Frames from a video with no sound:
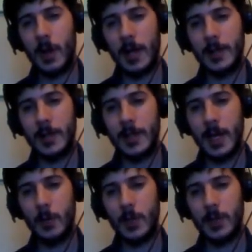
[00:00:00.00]

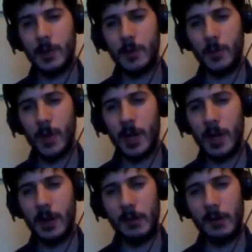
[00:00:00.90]
entertainment software,